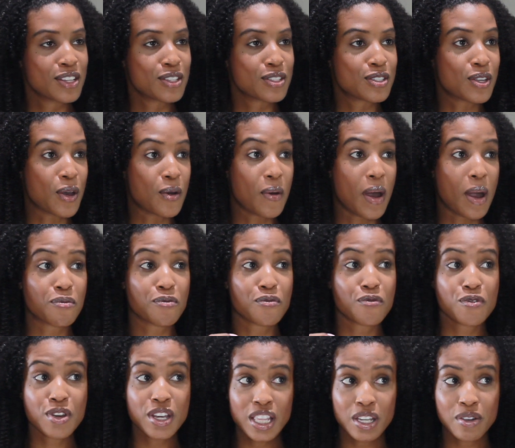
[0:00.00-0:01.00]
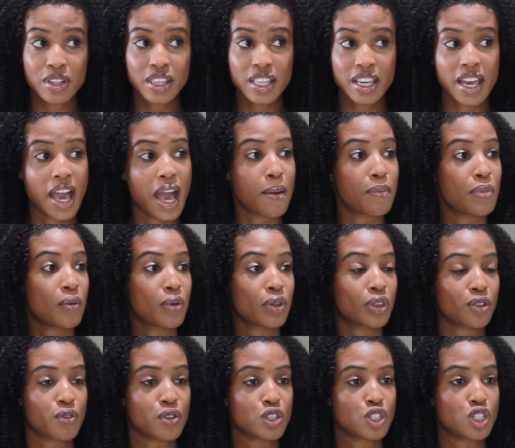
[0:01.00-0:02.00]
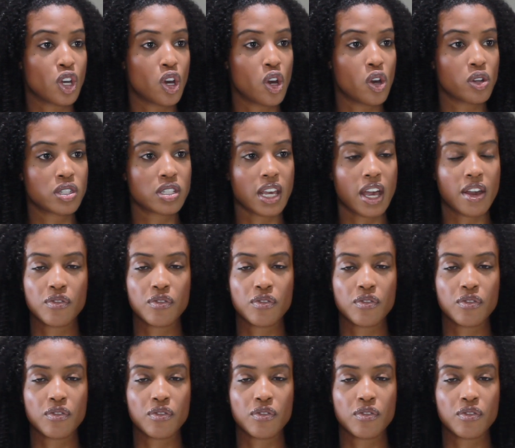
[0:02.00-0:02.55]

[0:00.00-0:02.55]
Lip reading: So I'm really happy with the results.